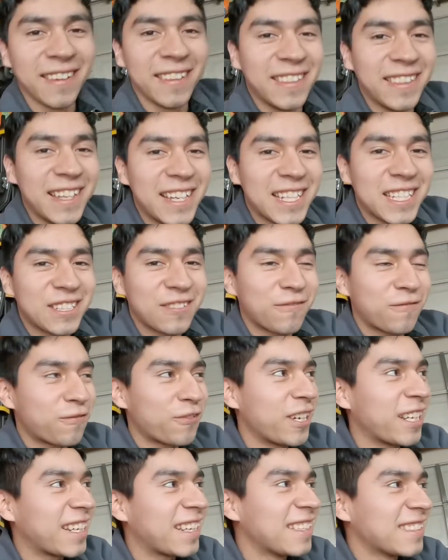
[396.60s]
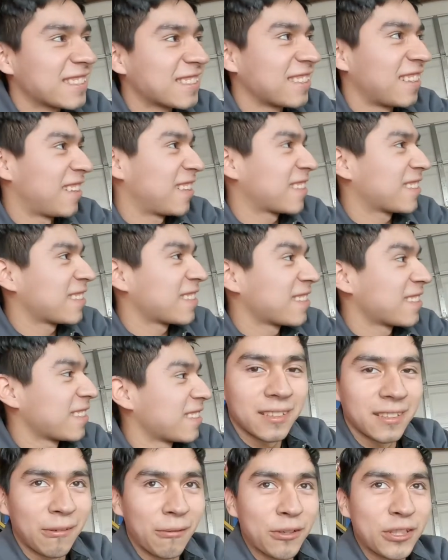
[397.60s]
This freaking sucks.
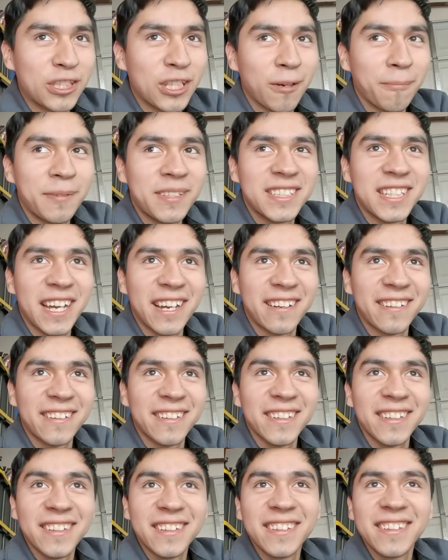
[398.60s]
What's up, Integra?